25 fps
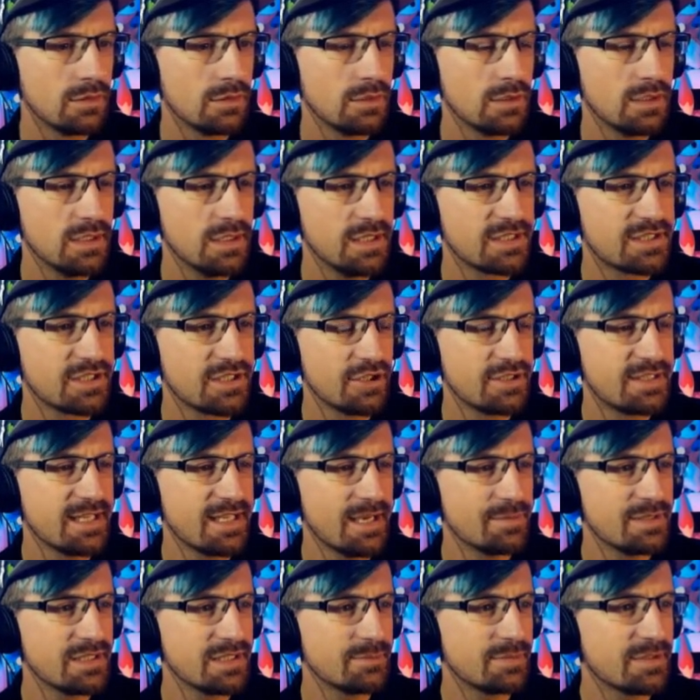It's so
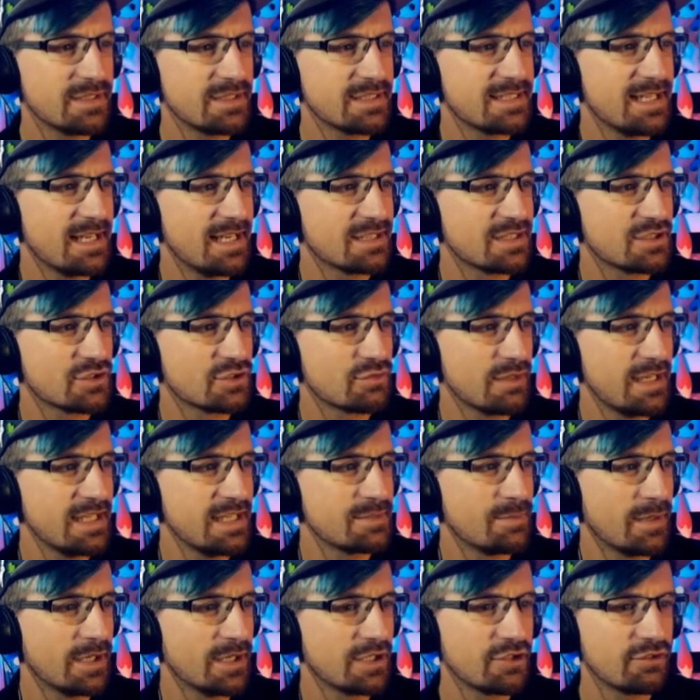tempting, but this house has
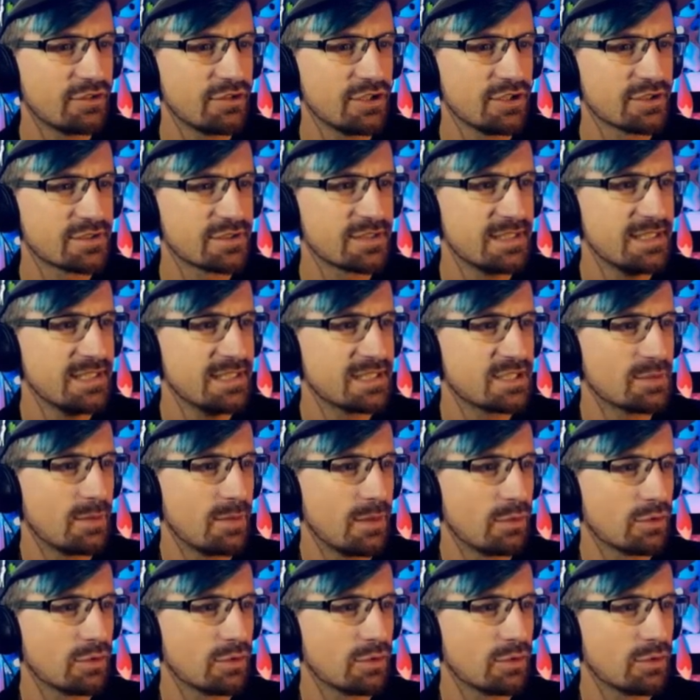raised my curiosity, so I'll look